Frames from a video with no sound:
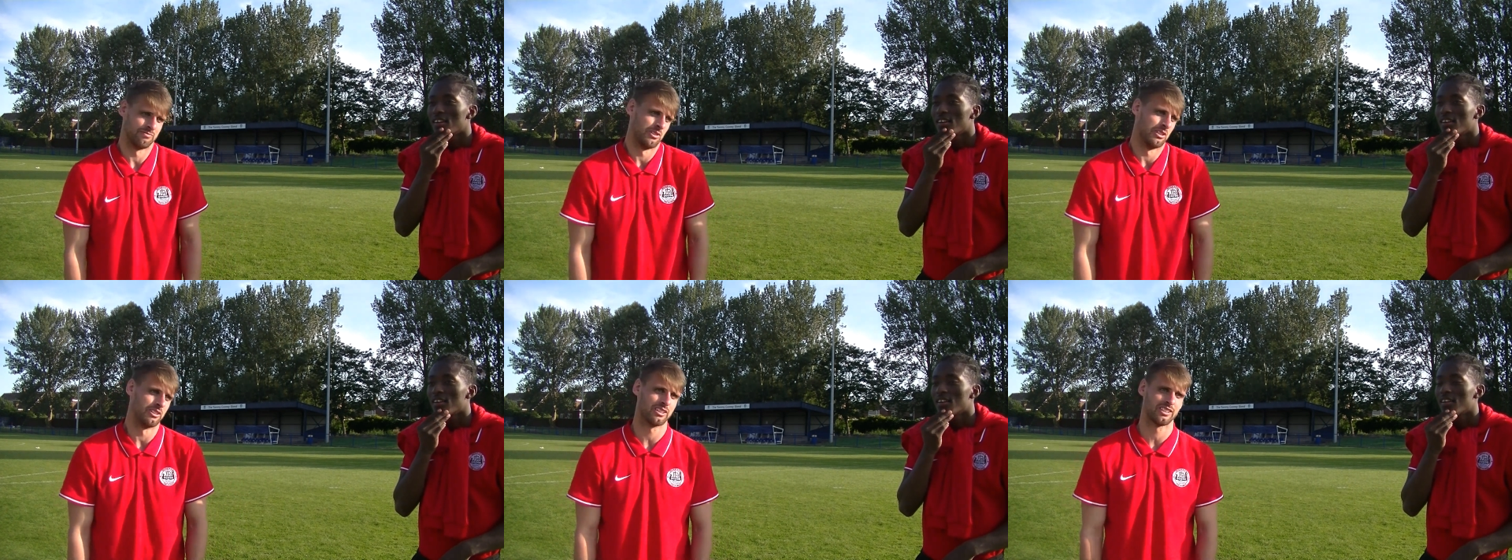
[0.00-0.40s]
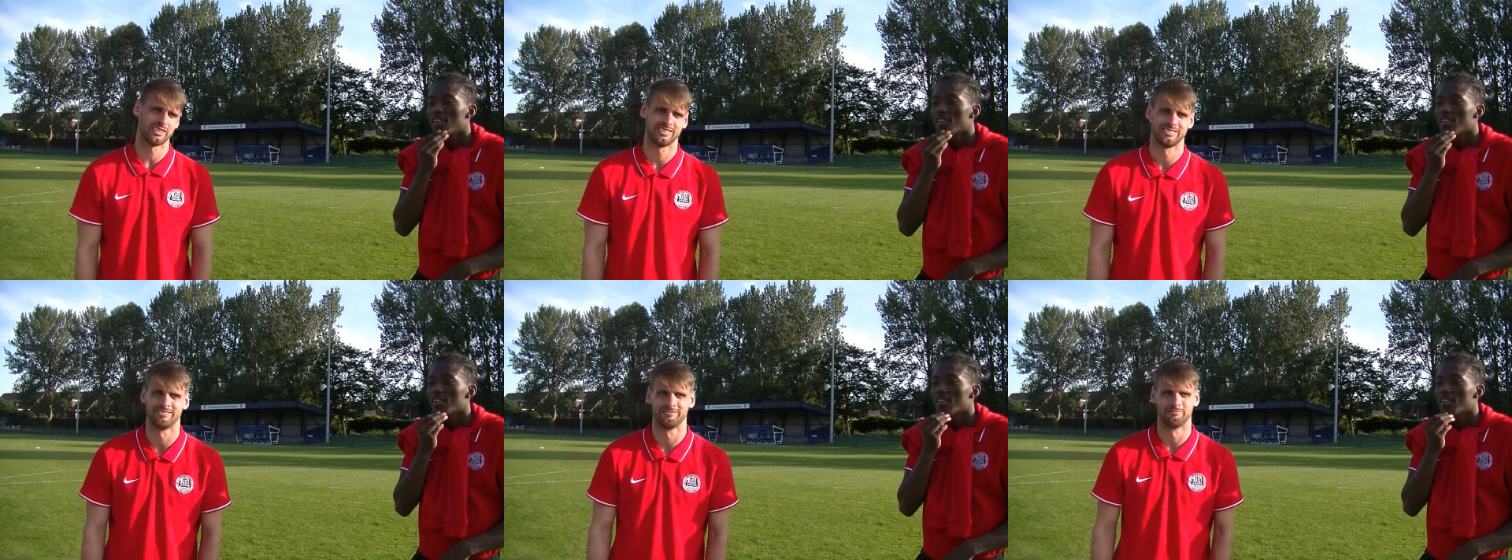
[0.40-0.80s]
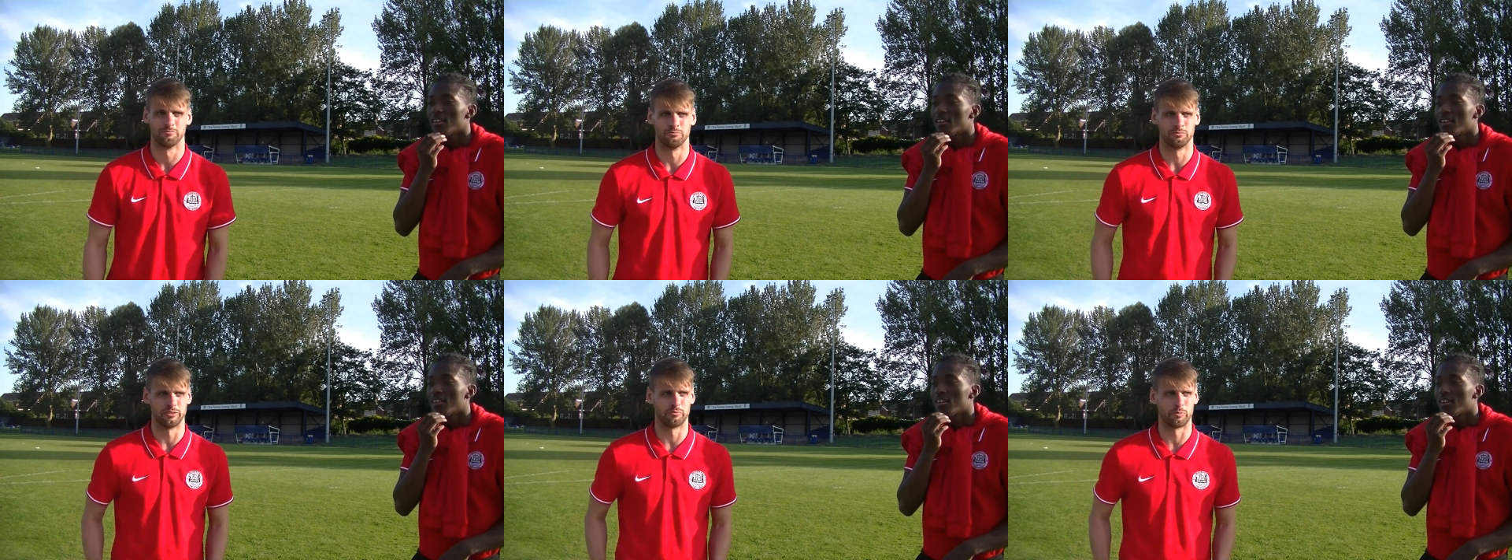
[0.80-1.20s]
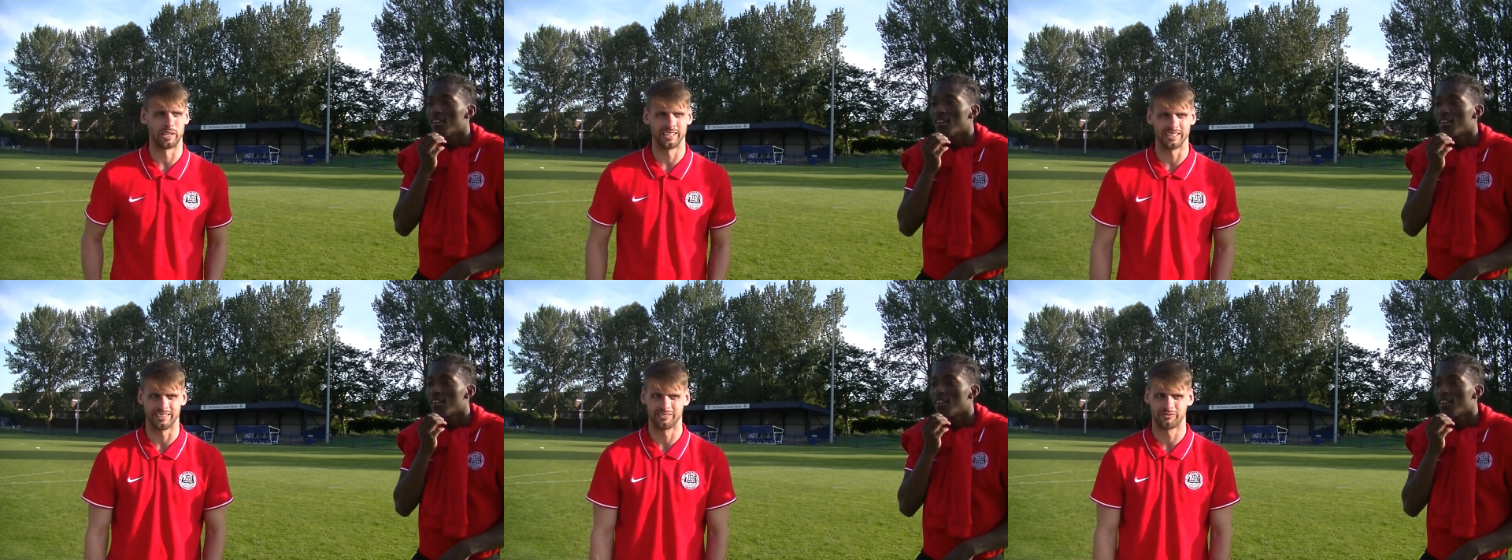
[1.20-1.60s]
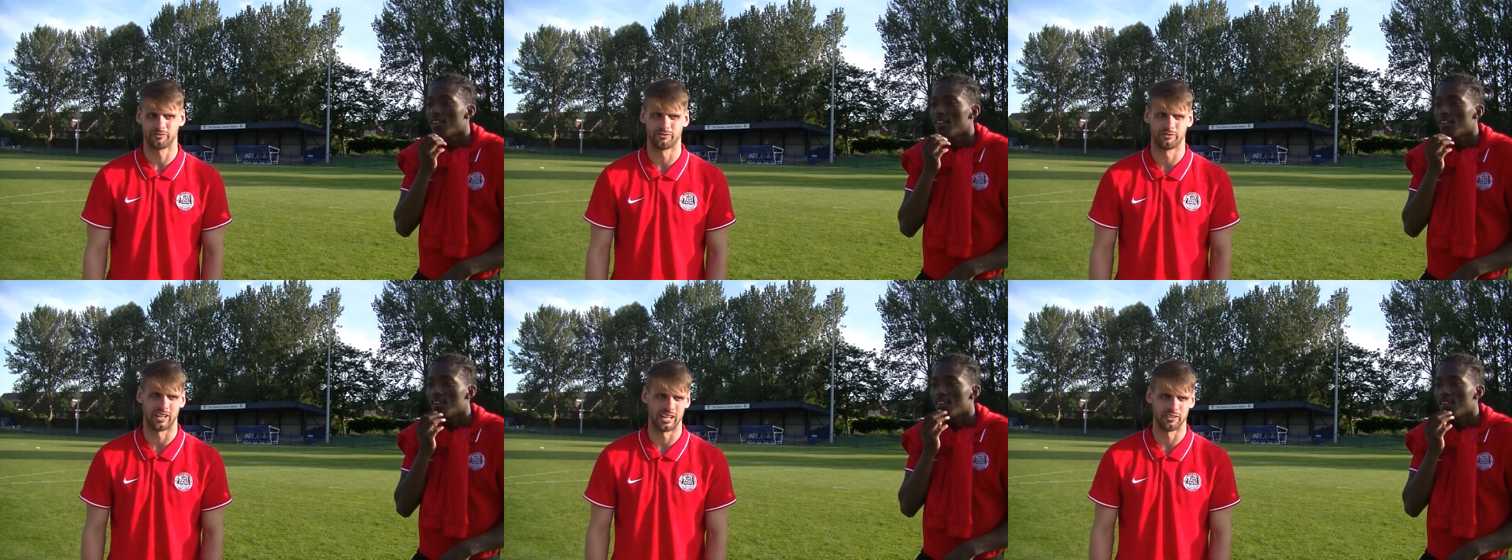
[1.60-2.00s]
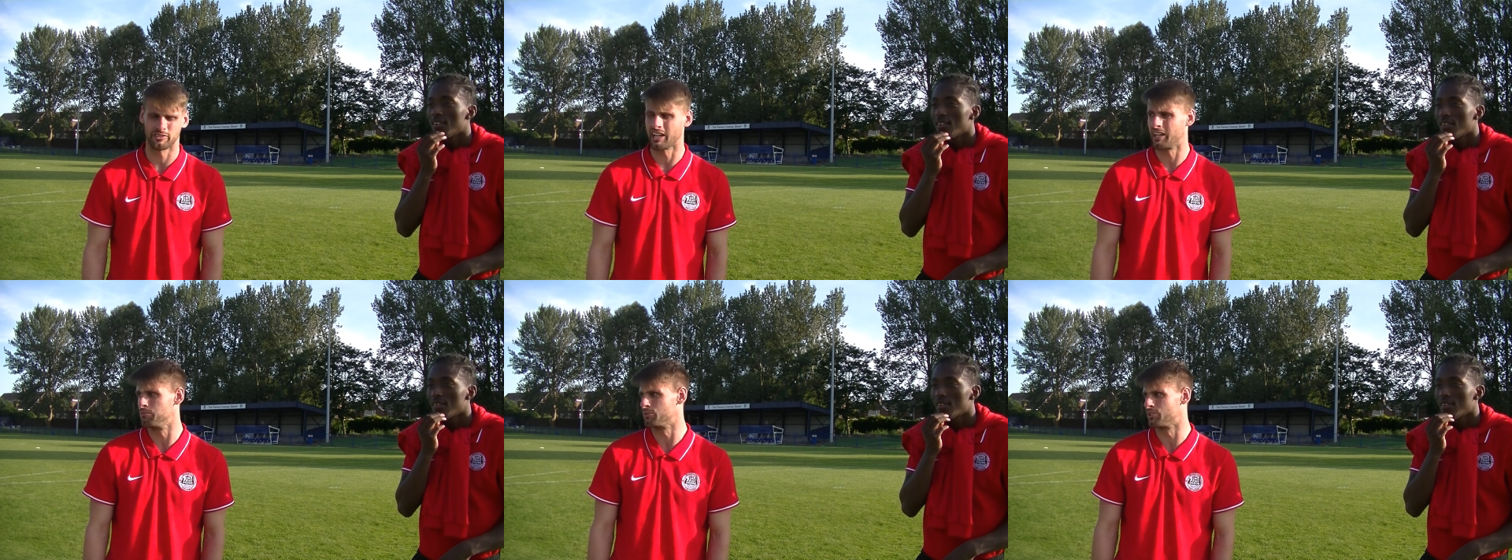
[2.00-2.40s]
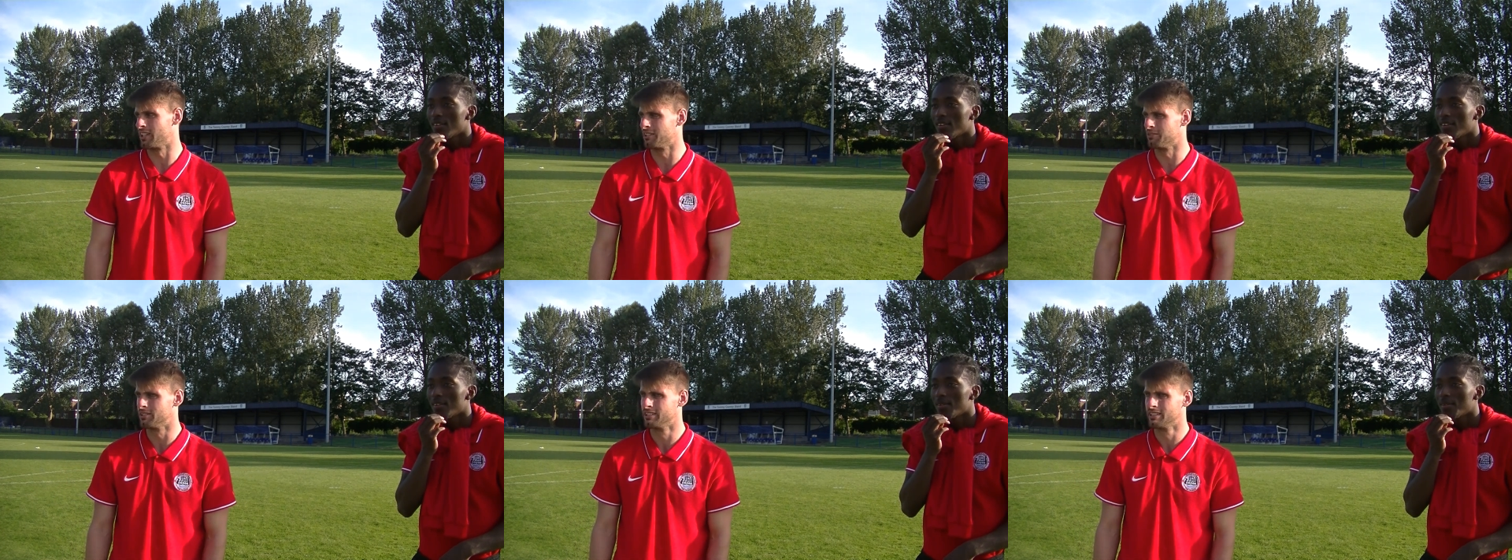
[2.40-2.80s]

Look, we've played 5 games now,